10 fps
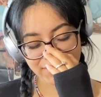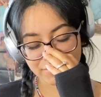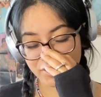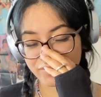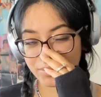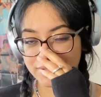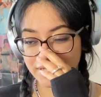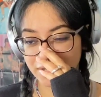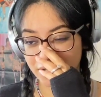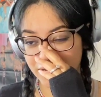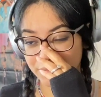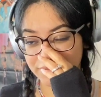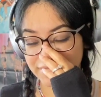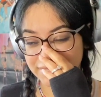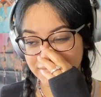My girlfriend was not lying
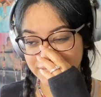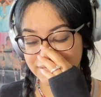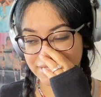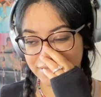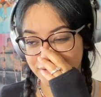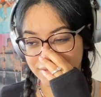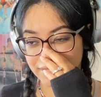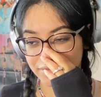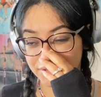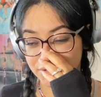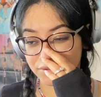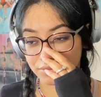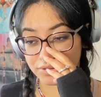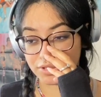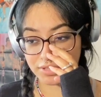when they said this is Heeseung's era
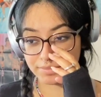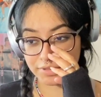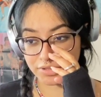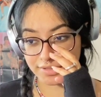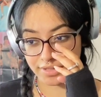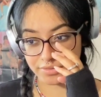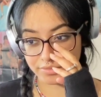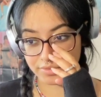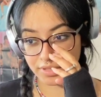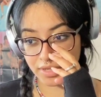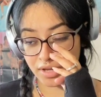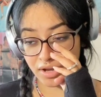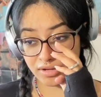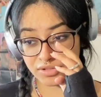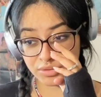too, just as much as Sunoo's.
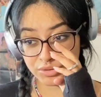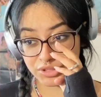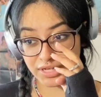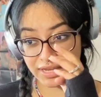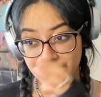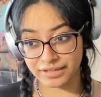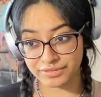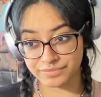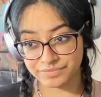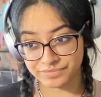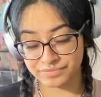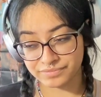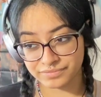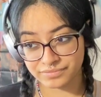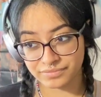Also, Jay.
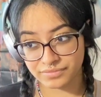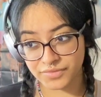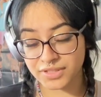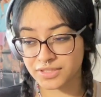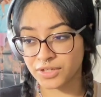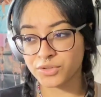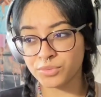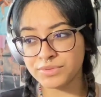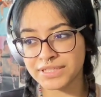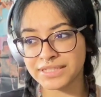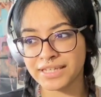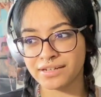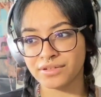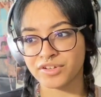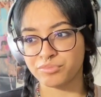Sunghoon didn't get
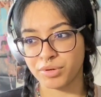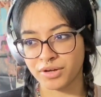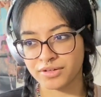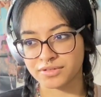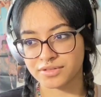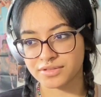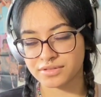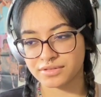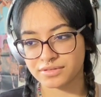a lot of parts.